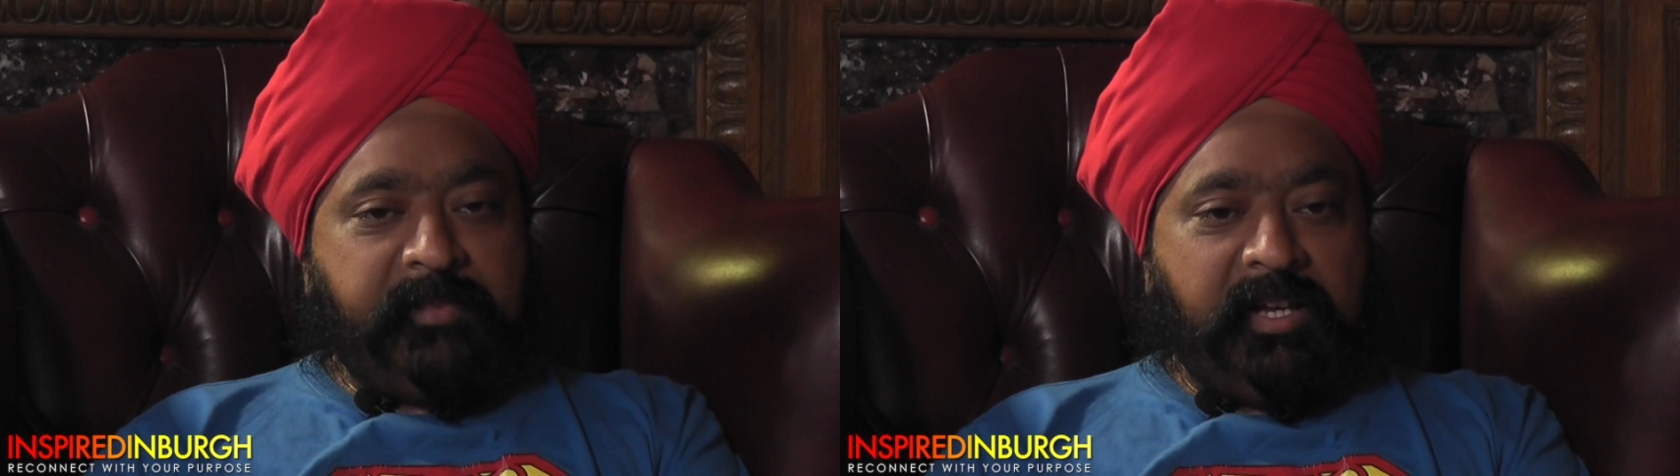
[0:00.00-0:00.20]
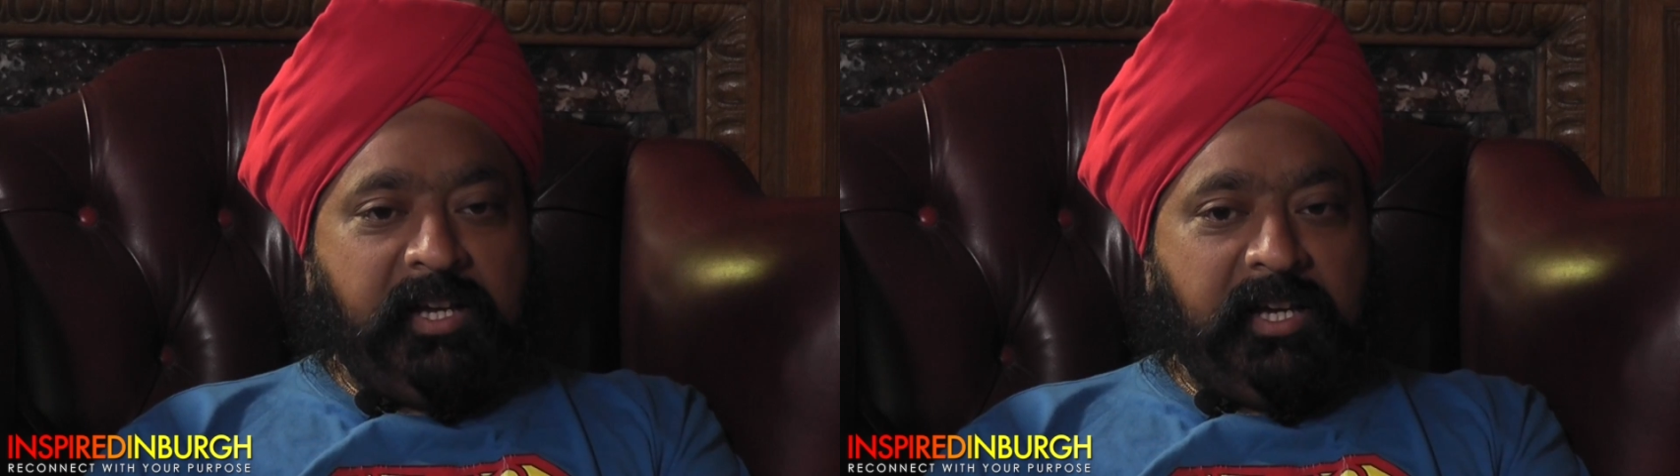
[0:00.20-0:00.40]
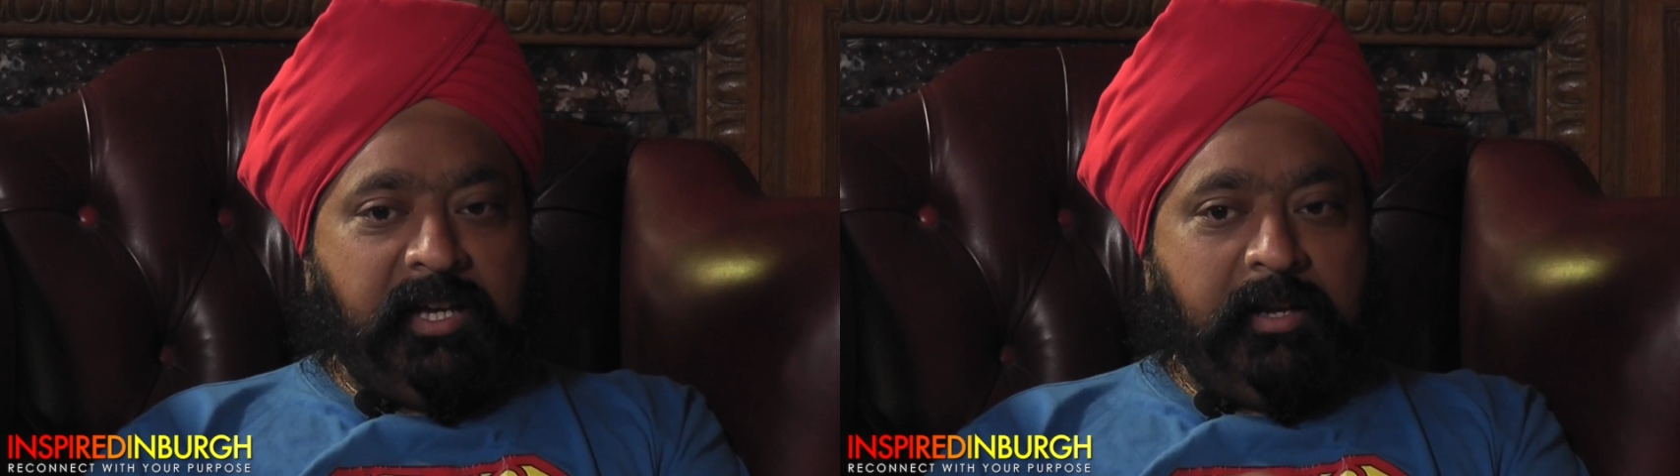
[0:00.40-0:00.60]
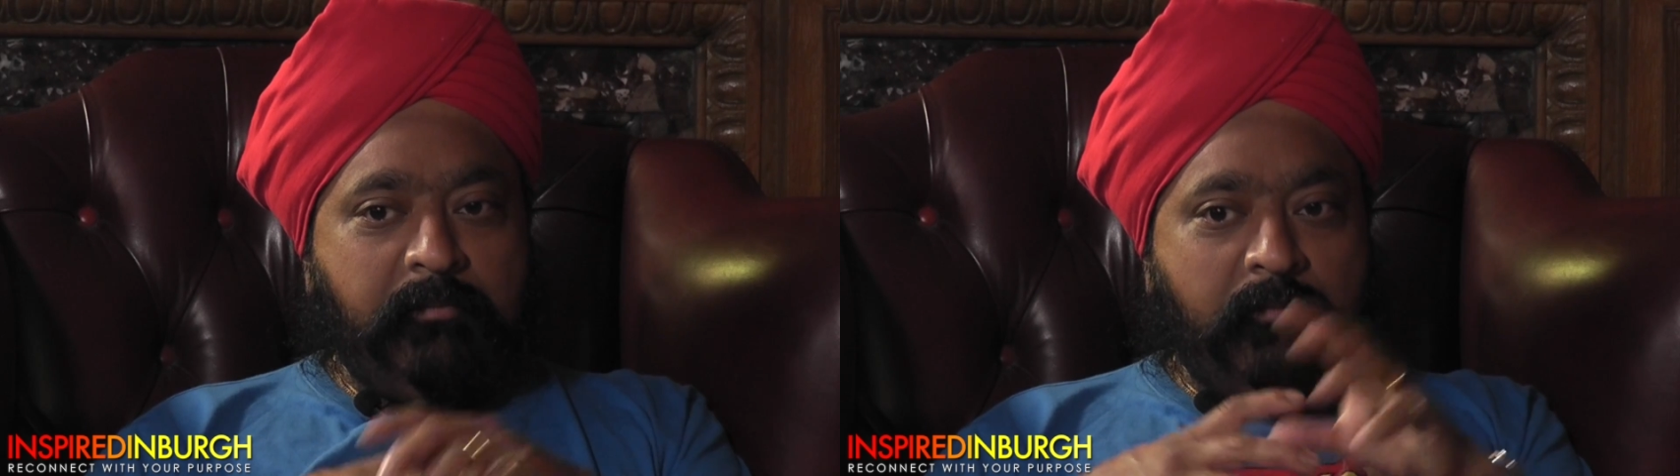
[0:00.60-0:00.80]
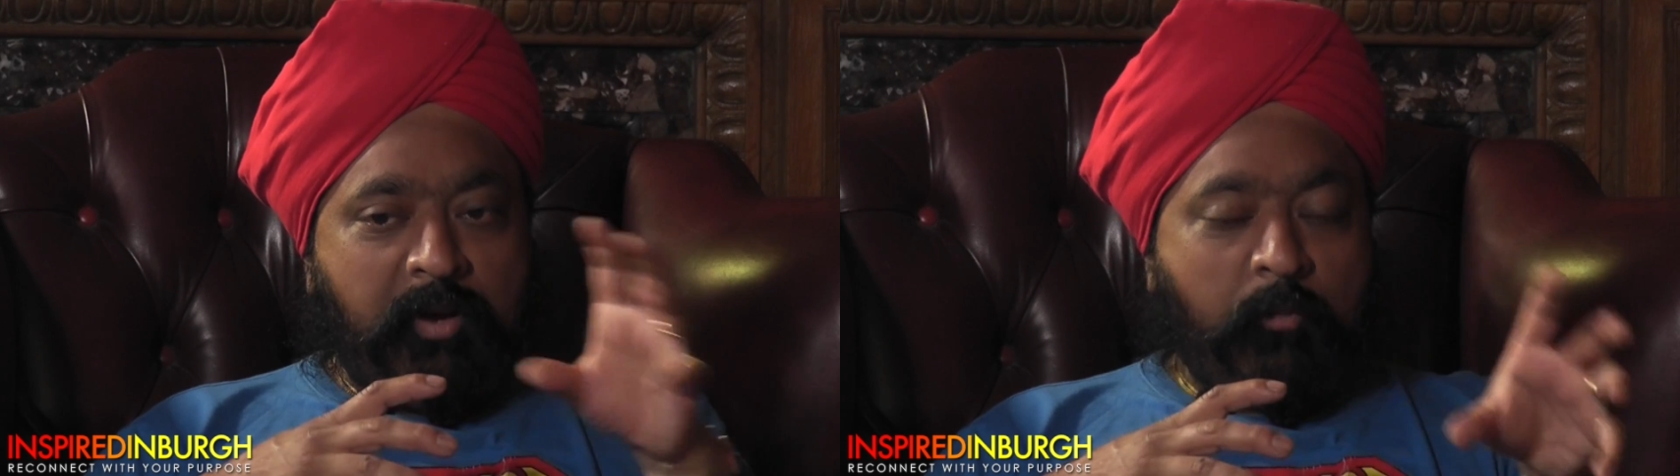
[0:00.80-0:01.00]

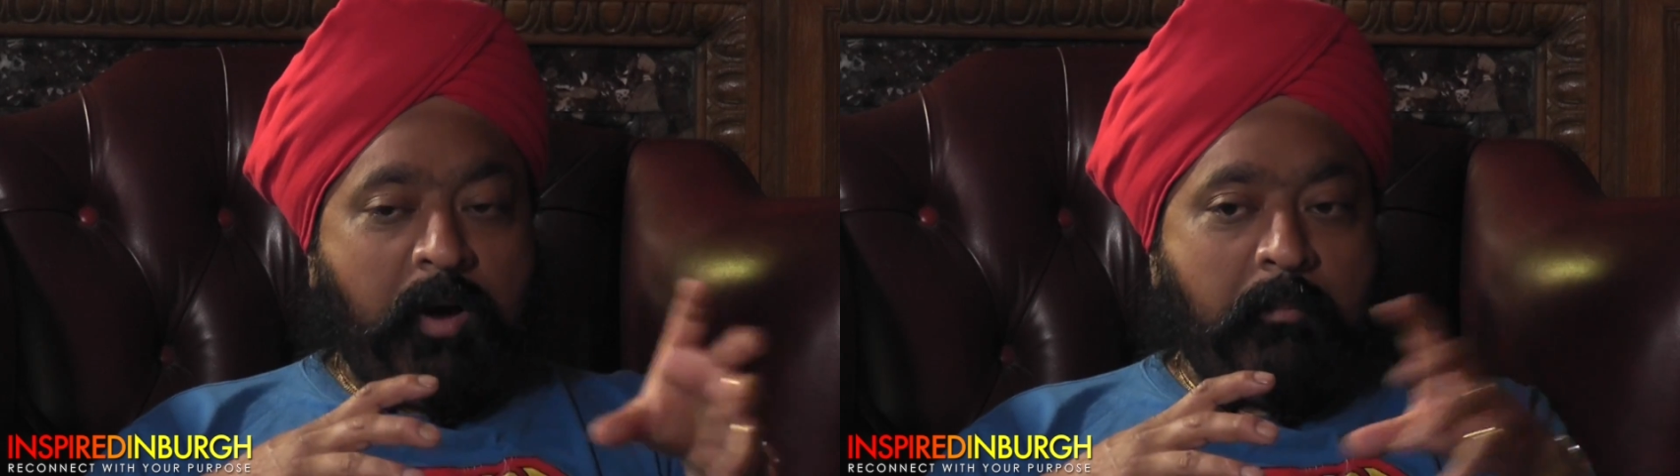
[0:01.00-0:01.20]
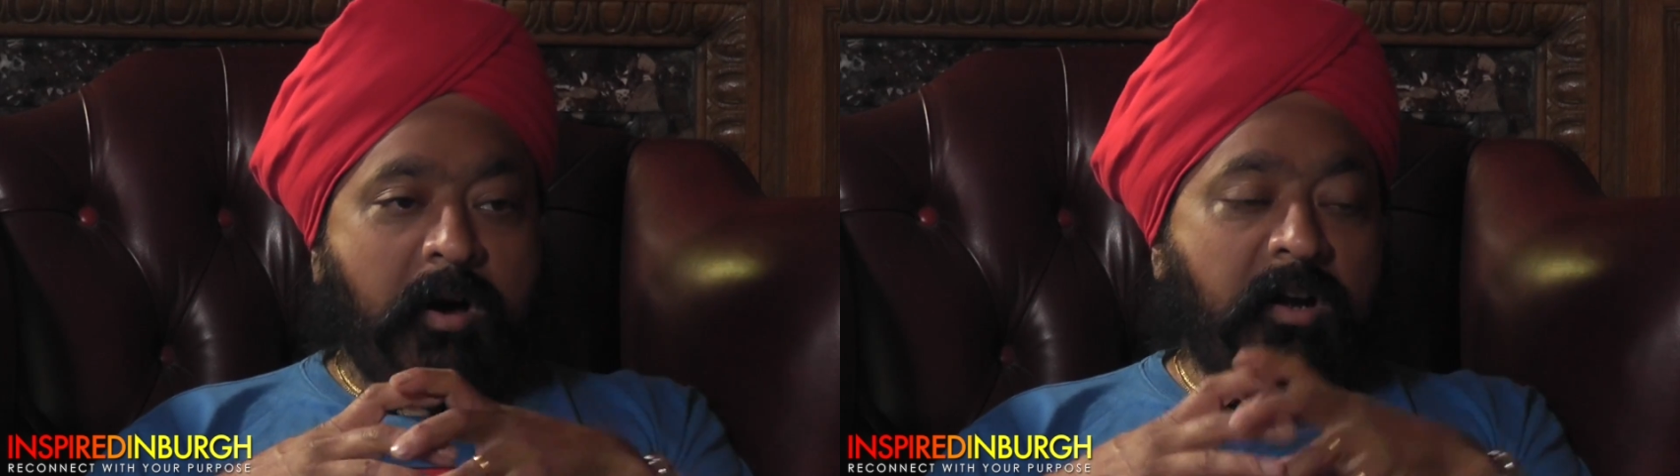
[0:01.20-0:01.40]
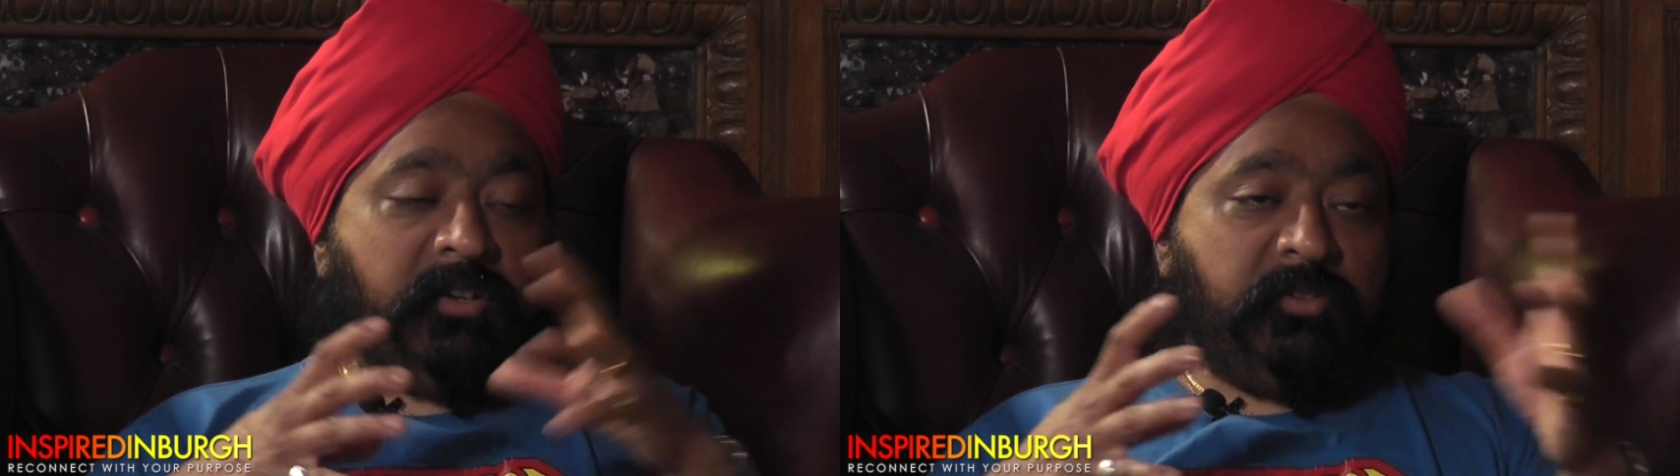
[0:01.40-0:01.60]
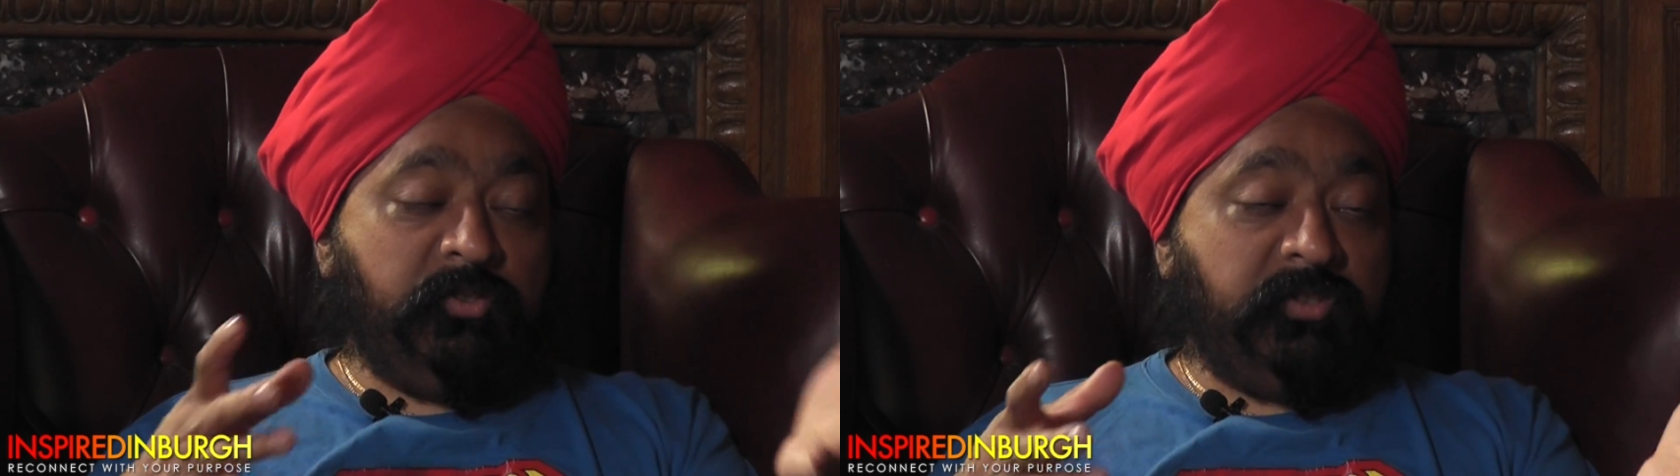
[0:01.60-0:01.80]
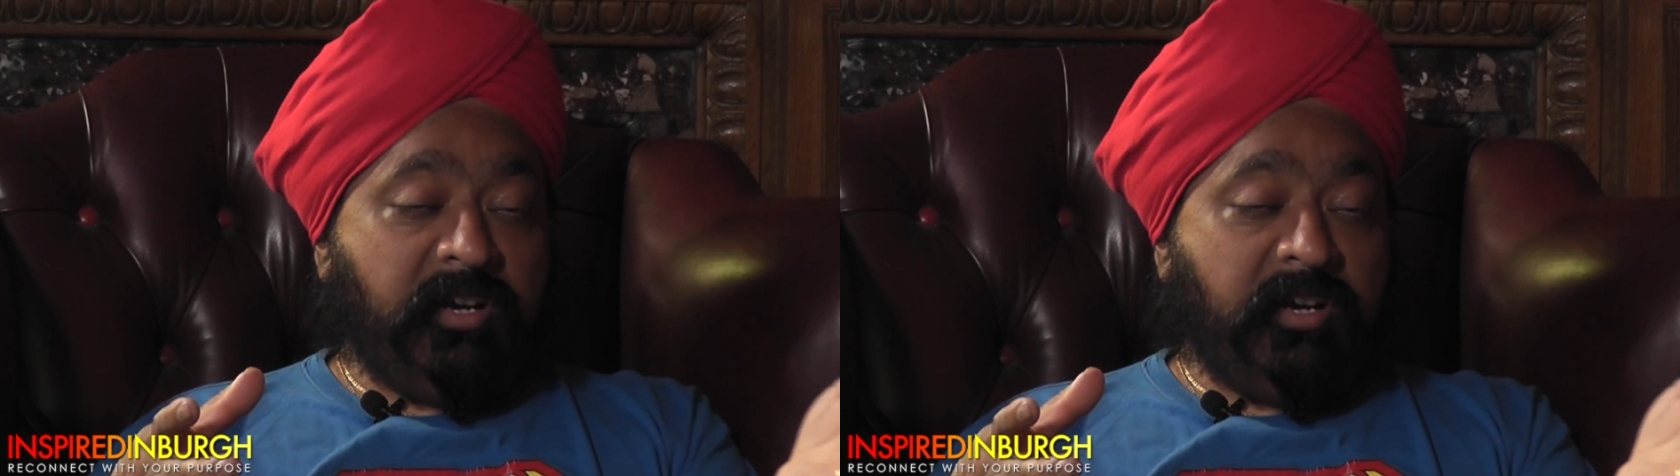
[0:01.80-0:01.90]
Martin's used